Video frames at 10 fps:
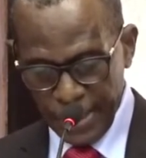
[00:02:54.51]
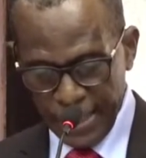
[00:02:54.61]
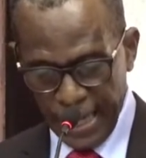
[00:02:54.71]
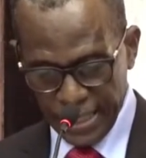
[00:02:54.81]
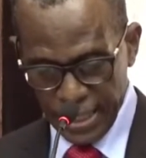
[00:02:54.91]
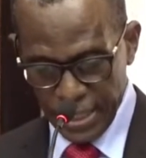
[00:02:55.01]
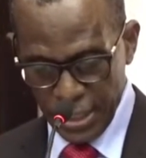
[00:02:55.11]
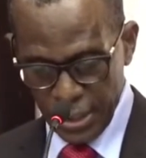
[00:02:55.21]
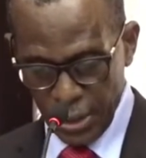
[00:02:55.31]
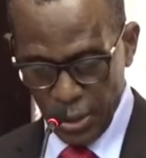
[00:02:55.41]
That is
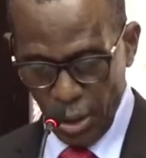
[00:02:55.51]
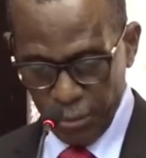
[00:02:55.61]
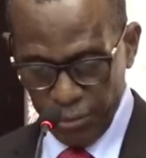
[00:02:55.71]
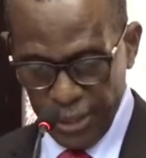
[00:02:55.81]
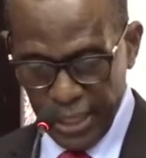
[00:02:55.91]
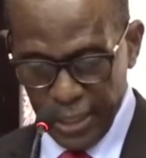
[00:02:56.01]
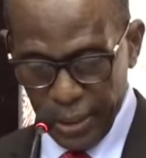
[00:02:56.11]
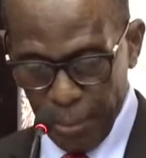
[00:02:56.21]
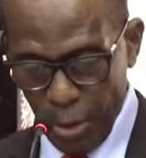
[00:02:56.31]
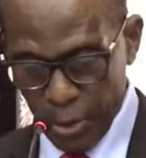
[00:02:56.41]
notwithstanding the
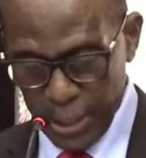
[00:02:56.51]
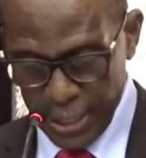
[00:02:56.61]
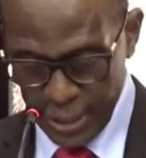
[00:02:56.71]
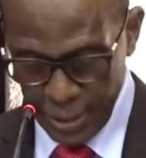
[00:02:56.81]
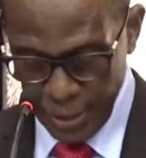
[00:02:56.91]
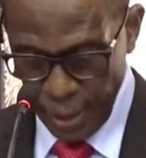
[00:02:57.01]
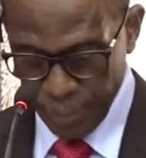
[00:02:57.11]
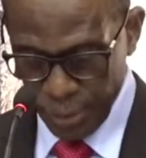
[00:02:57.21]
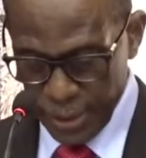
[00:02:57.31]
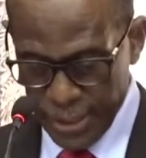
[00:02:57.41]
amount that up
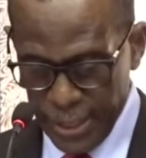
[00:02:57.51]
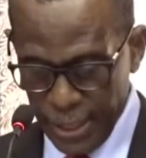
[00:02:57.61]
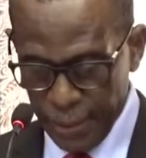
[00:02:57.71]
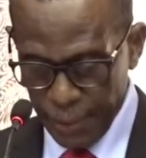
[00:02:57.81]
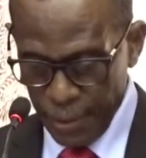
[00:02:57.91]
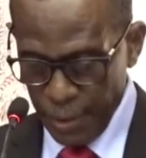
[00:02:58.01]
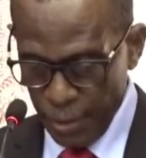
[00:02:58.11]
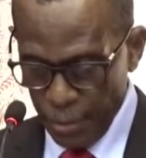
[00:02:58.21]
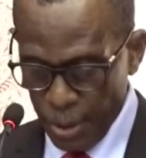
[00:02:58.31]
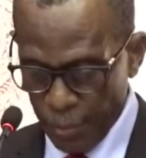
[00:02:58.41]
to this day,
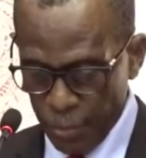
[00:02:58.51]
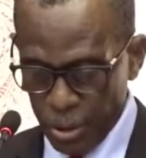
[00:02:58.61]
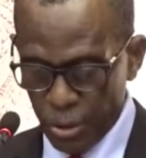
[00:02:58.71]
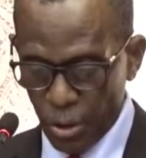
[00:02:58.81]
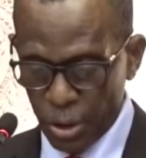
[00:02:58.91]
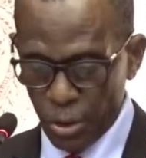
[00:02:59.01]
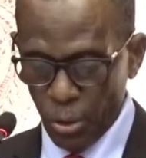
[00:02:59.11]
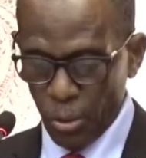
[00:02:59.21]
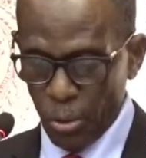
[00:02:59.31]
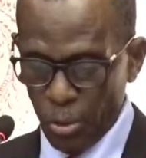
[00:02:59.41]
we do not
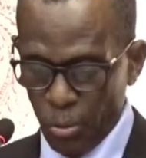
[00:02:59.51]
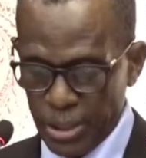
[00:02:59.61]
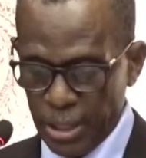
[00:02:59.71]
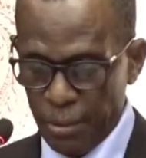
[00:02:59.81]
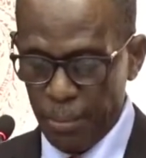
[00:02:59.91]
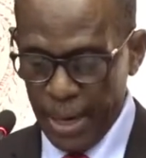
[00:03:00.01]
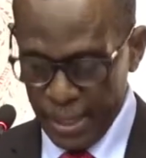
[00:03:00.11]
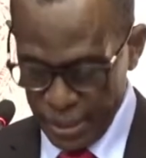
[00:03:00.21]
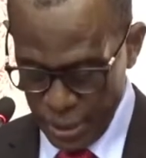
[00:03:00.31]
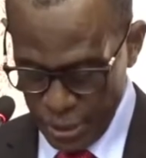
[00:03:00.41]
know what's our
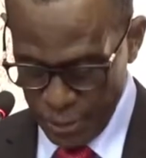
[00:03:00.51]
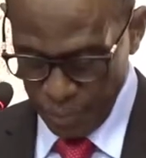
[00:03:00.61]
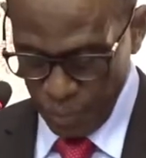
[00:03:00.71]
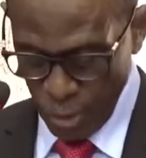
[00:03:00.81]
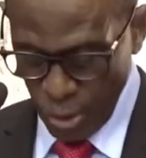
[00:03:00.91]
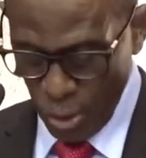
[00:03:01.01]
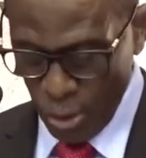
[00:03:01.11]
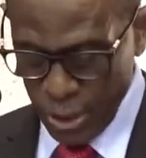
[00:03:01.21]
balance on the